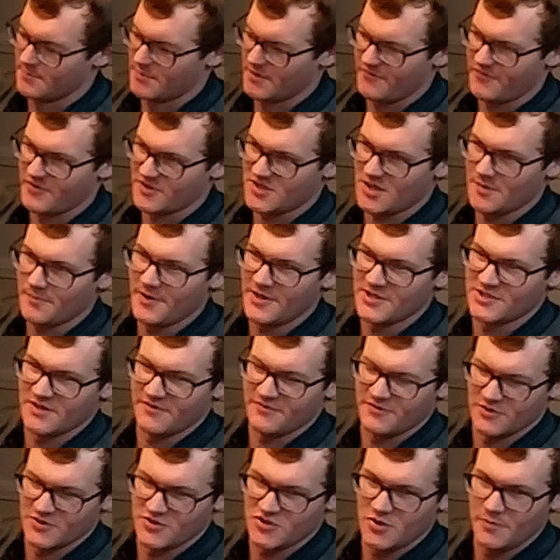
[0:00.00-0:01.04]
But for some reason, if
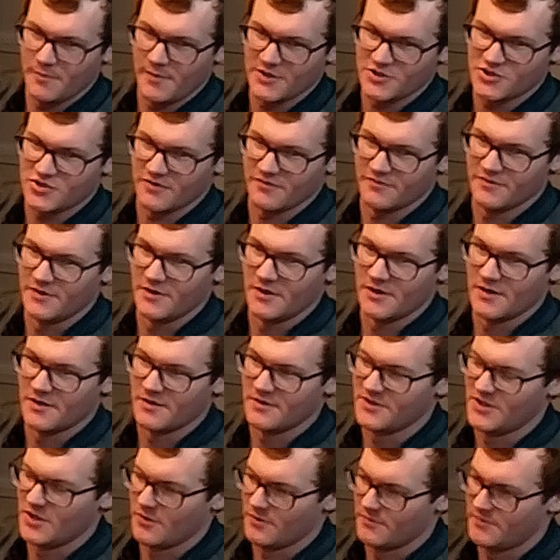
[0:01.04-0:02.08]
there's too much of
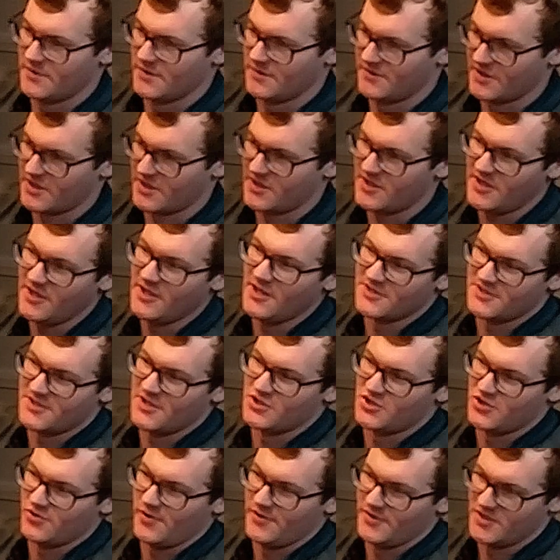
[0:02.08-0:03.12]
the key,
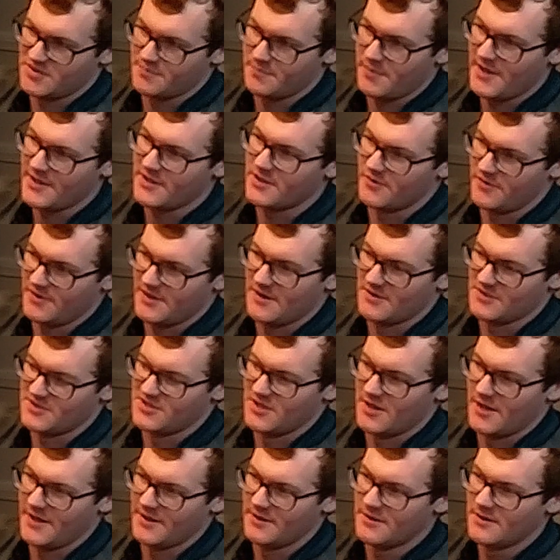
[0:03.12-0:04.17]
essentially, the spike on the
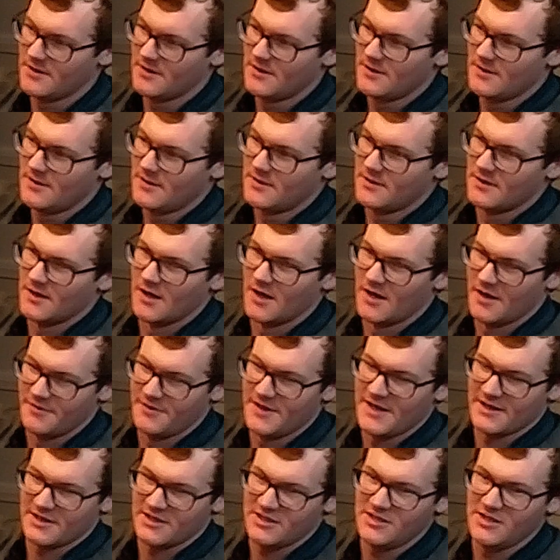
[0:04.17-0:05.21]
outside,
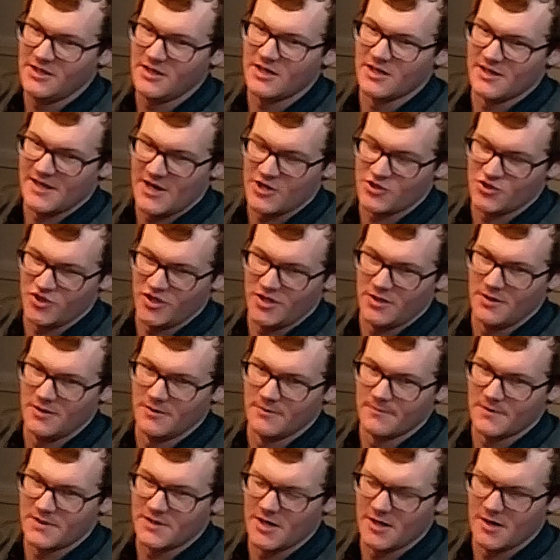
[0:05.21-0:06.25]
that key can actually
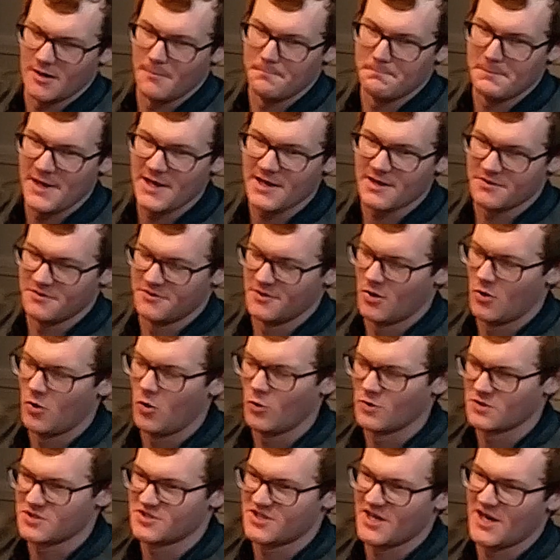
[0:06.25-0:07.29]
kind of make the
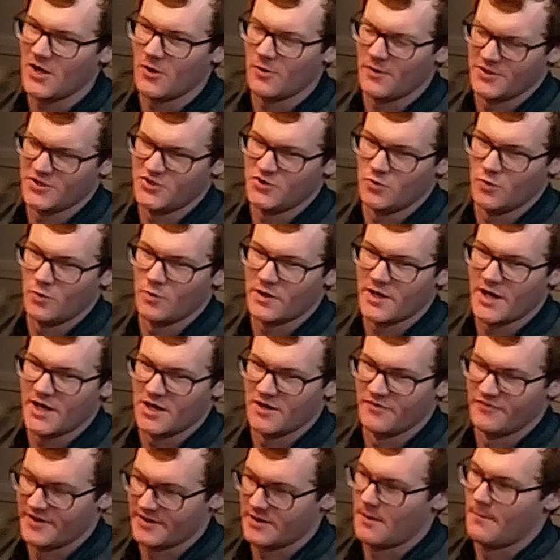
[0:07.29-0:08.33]
whole cell into a kind
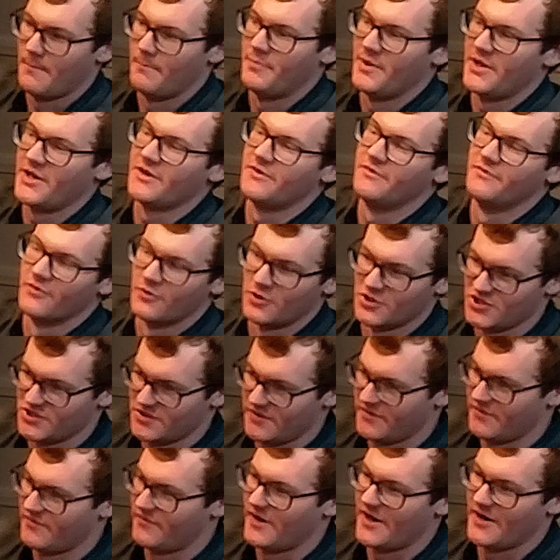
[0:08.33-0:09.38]
of like a big version of
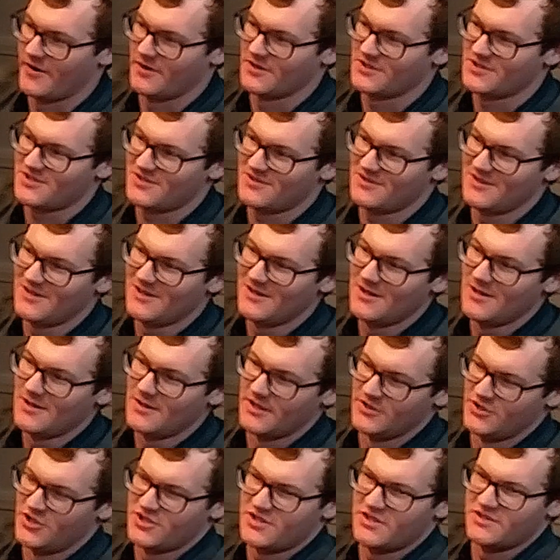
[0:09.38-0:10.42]
the virus,
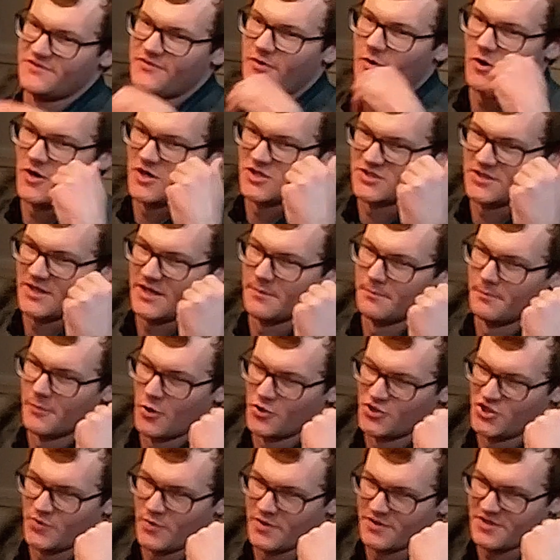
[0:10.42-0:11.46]
just as far as it
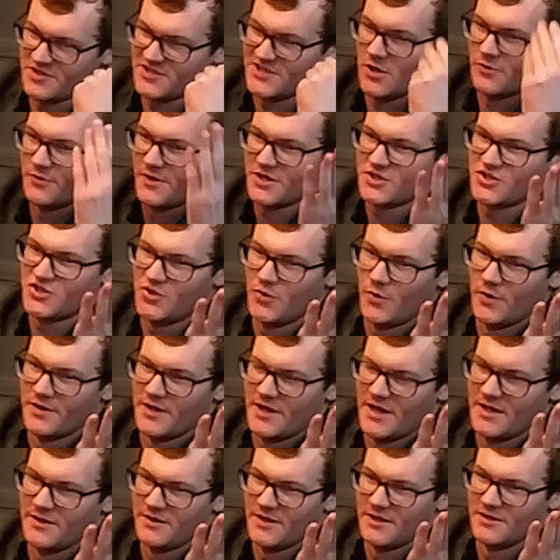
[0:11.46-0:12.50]
merging with the cell next to it
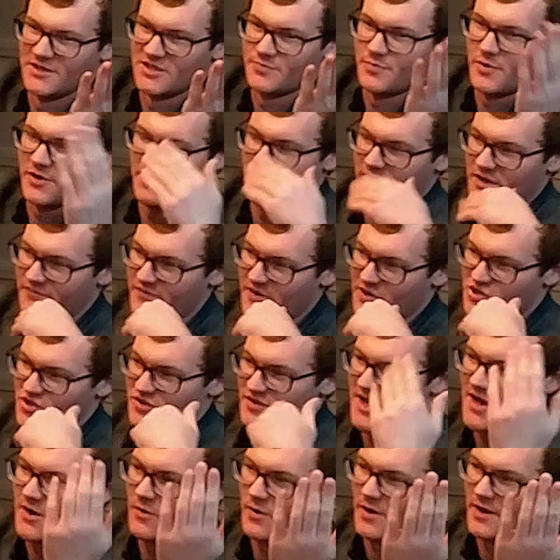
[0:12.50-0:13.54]
and then spreading the infection
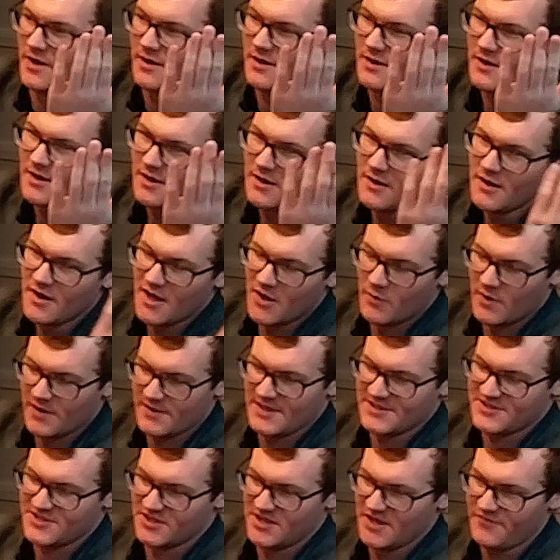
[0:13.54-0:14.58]
that way. And why
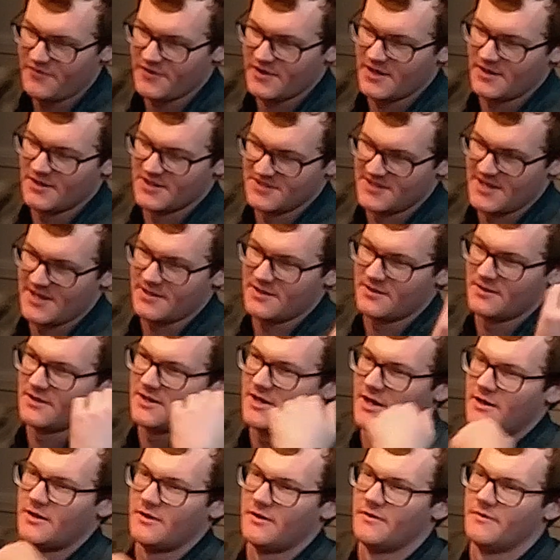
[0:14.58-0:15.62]
that's significant is that can
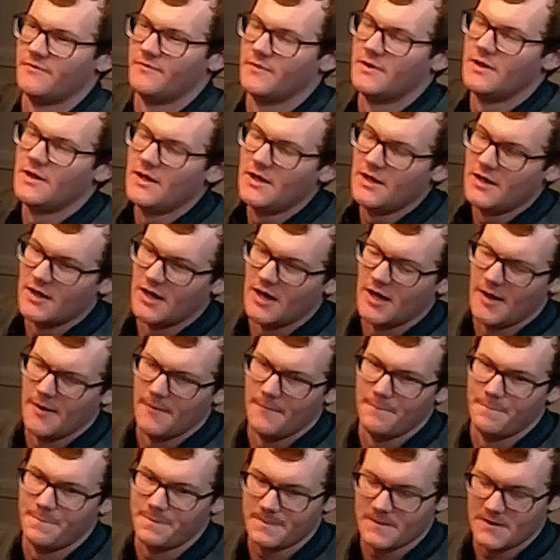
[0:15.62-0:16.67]
kind of
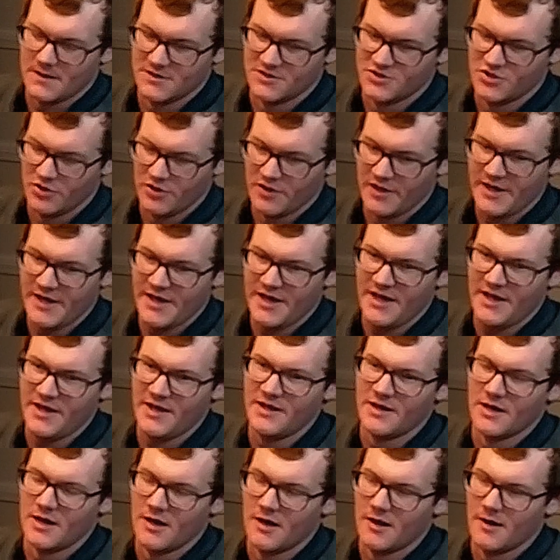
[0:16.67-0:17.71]
delay
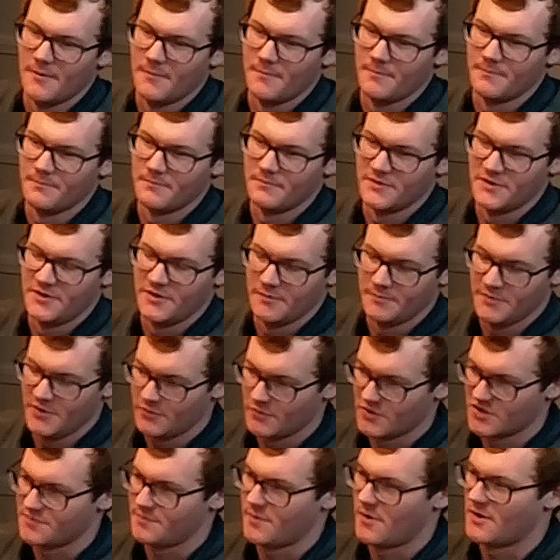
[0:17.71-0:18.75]
the immune
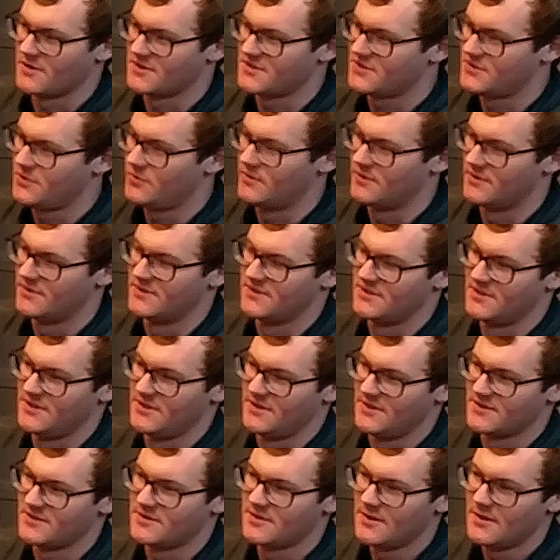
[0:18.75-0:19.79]
response to the
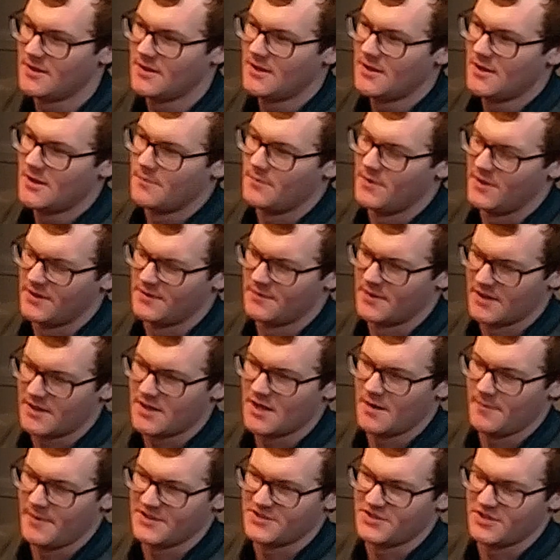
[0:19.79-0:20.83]
disease. It
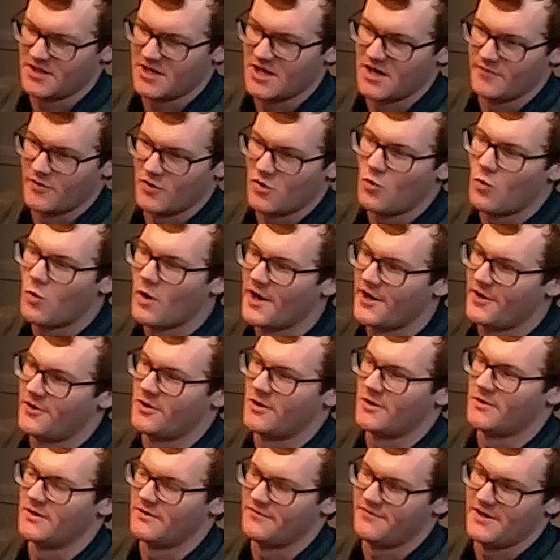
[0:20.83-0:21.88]
kind of makes it kind of a
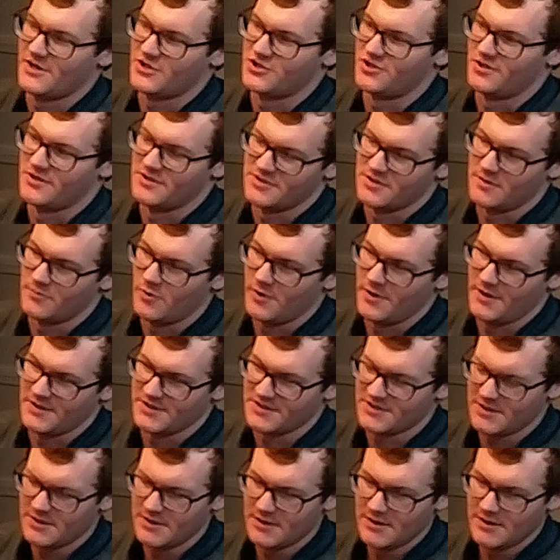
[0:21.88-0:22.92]
quieter infection in some ways.